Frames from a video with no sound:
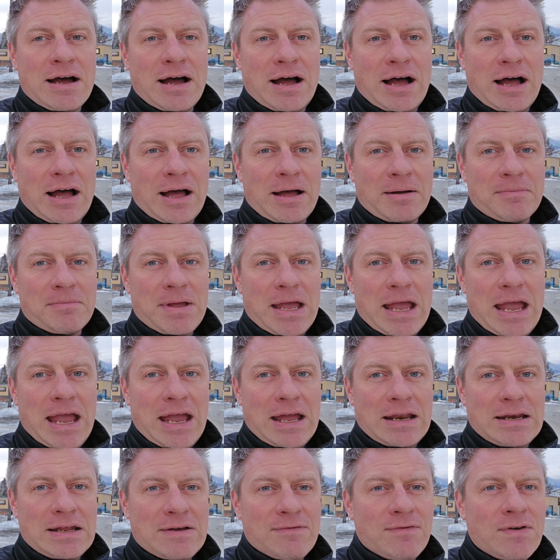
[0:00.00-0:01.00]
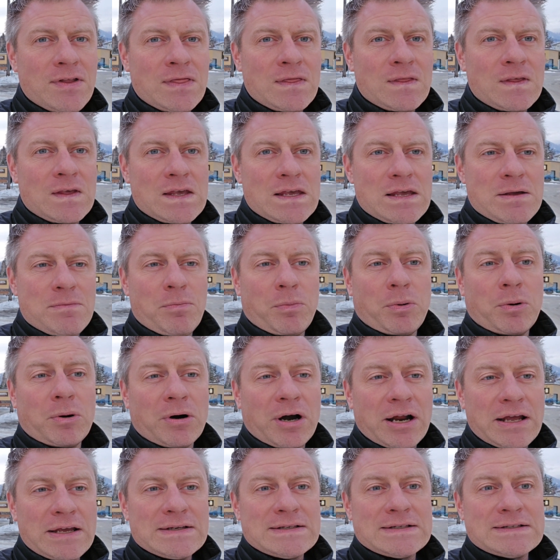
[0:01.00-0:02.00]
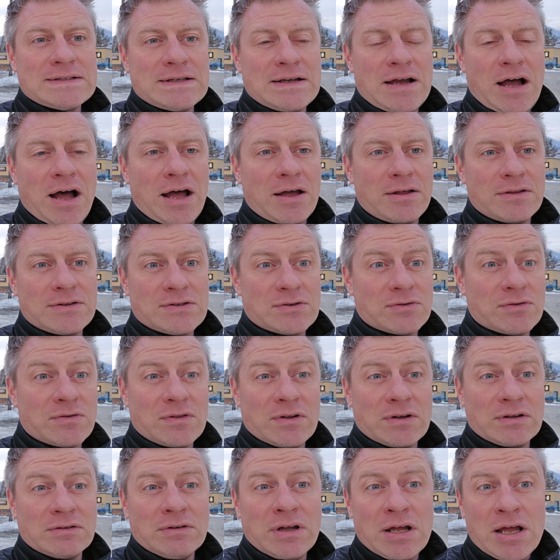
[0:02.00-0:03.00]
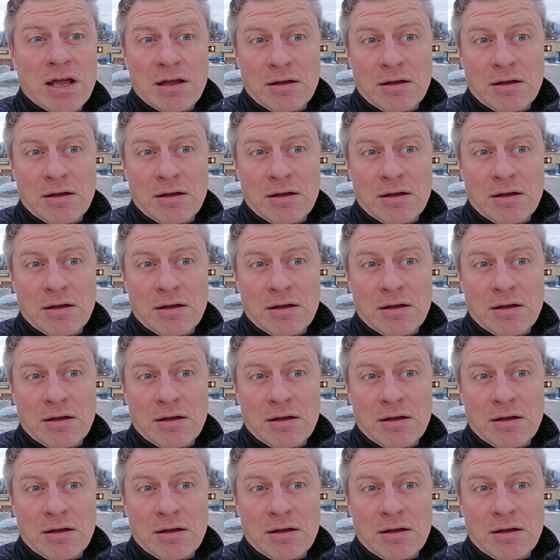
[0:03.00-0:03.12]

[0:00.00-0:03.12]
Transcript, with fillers: Um, and even the price, uh, sort of the